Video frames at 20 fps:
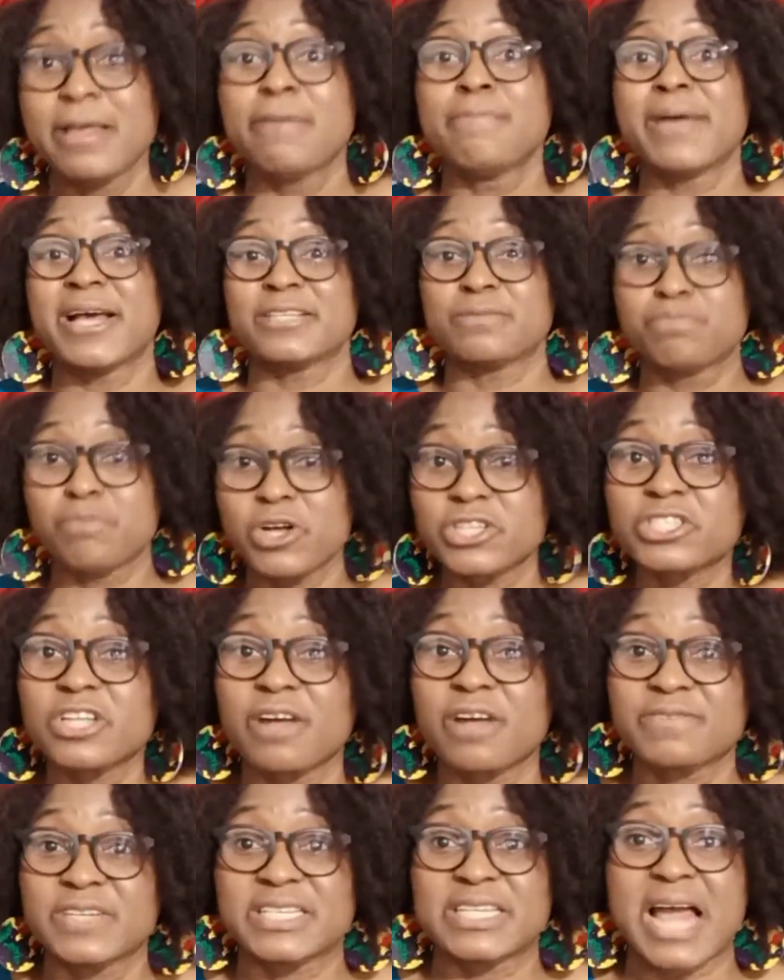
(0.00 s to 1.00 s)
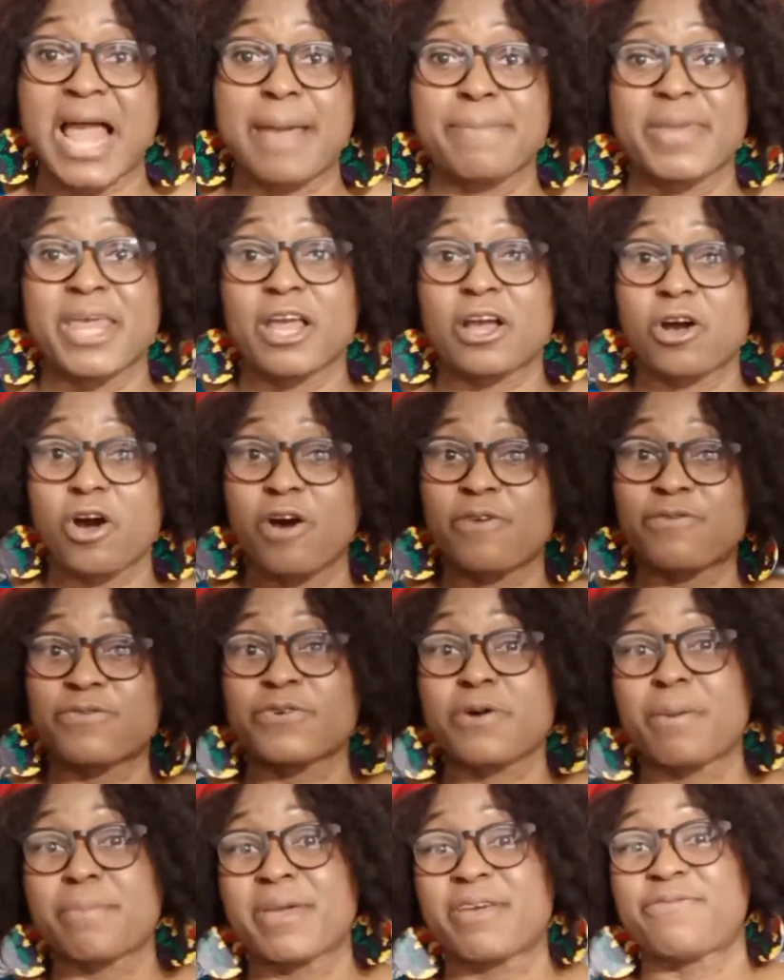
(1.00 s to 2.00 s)
but most of the time it comes
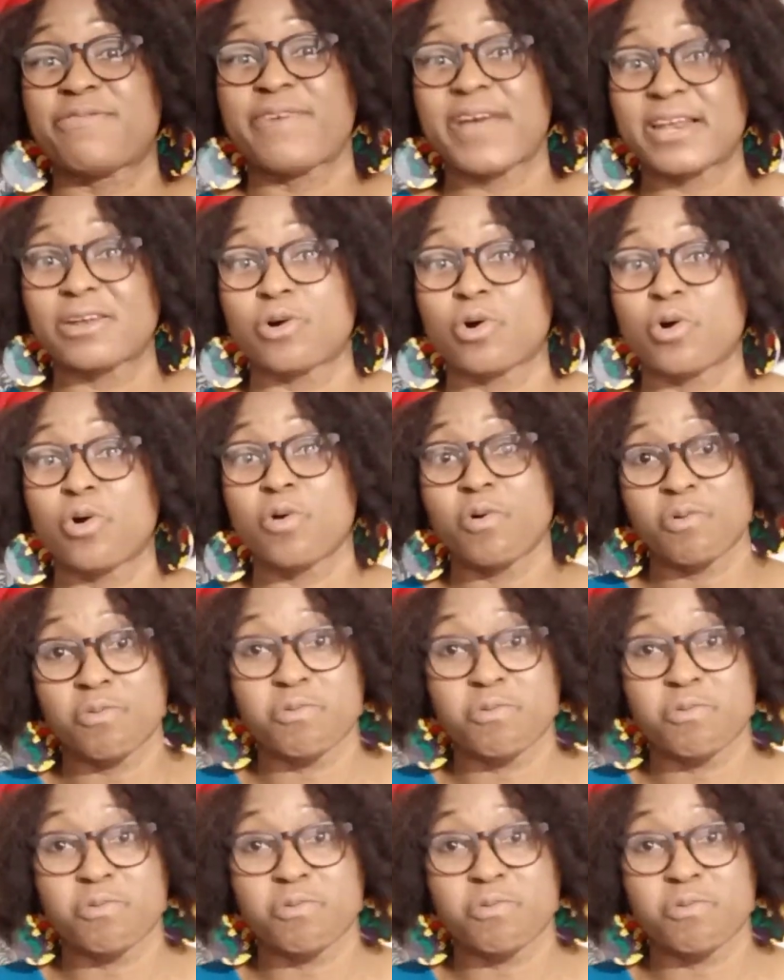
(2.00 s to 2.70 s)
from a fellow